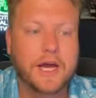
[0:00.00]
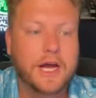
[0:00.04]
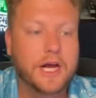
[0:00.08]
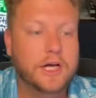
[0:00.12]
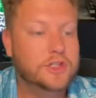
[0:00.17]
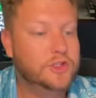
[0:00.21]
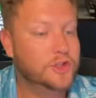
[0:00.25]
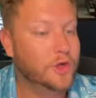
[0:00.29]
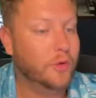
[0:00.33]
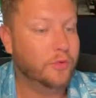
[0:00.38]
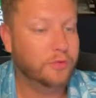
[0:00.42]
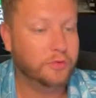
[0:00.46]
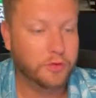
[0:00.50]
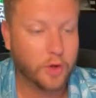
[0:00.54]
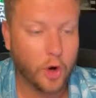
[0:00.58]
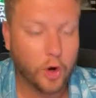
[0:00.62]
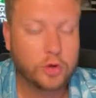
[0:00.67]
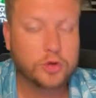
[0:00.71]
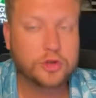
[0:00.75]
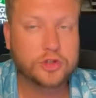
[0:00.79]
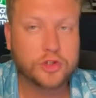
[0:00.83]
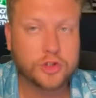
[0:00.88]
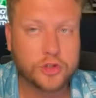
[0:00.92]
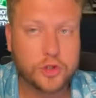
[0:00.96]
So
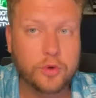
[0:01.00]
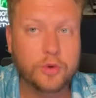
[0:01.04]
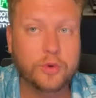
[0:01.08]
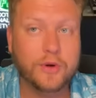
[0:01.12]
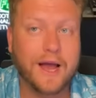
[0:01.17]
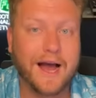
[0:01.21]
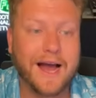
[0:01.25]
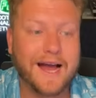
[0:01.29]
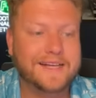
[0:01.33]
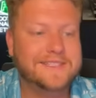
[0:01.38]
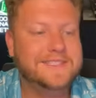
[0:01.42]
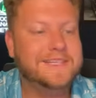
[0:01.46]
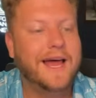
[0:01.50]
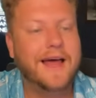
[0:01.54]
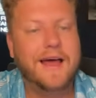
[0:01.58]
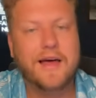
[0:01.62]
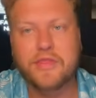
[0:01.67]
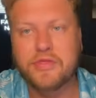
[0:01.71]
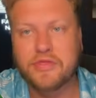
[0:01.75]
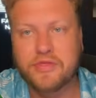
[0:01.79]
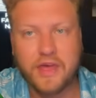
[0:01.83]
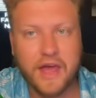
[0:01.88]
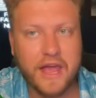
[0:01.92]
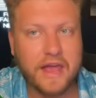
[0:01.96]
those 2 guys,
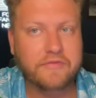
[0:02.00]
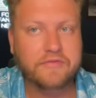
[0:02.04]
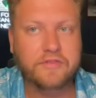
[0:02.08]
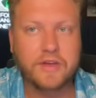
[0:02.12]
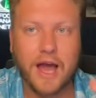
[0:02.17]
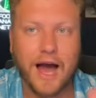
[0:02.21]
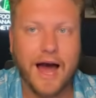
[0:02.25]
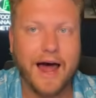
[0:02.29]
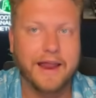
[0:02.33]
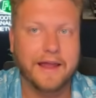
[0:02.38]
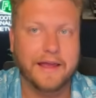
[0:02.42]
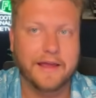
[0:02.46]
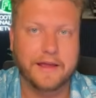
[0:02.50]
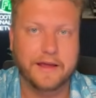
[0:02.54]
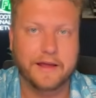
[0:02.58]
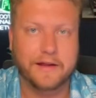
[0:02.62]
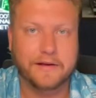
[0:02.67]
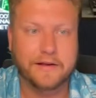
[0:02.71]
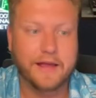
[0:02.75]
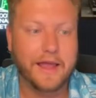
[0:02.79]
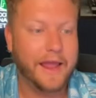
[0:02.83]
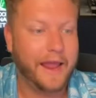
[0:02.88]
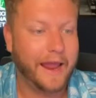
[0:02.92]
they've got to hit.